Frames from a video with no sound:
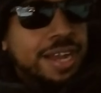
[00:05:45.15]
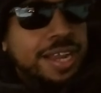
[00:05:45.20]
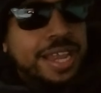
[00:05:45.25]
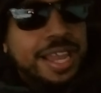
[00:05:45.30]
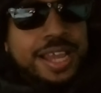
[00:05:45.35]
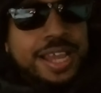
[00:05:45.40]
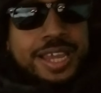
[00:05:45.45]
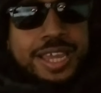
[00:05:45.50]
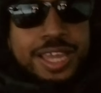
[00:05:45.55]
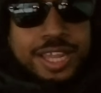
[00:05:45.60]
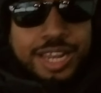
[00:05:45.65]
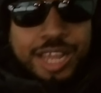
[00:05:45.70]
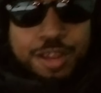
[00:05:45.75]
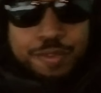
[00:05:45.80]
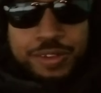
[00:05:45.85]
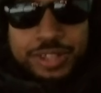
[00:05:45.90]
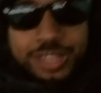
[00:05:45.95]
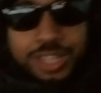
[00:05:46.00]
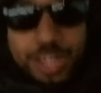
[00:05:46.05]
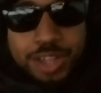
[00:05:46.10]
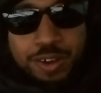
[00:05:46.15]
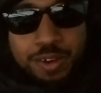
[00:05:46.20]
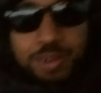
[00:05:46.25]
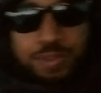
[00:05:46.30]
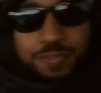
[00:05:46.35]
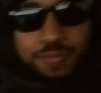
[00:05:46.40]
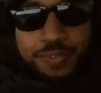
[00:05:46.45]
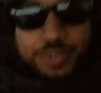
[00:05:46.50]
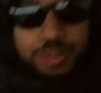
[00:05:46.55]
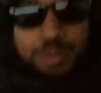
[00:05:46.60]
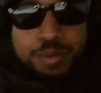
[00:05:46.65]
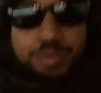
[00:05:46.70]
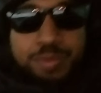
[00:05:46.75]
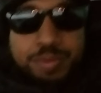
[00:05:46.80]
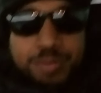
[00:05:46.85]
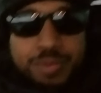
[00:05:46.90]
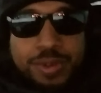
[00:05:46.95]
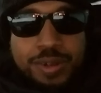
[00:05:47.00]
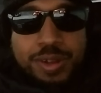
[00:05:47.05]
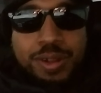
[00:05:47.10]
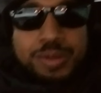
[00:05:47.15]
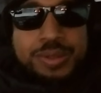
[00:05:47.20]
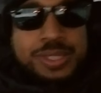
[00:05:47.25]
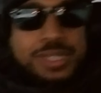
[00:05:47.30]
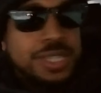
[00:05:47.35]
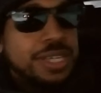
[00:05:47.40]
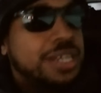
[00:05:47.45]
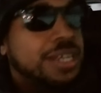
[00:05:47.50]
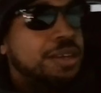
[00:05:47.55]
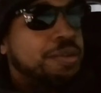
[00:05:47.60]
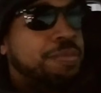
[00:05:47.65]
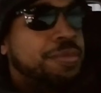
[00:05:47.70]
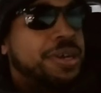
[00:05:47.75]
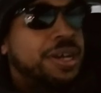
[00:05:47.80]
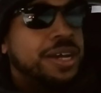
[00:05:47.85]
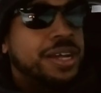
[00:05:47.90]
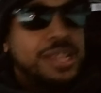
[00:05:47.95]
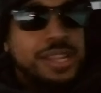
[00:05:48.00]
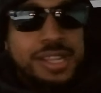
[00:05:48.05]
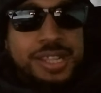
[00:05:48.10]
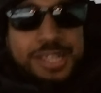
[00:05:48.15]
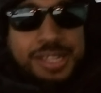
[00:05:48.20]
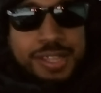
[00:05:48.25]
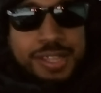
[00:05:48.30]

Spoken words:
can't get everything on film, you know what I'm saying? But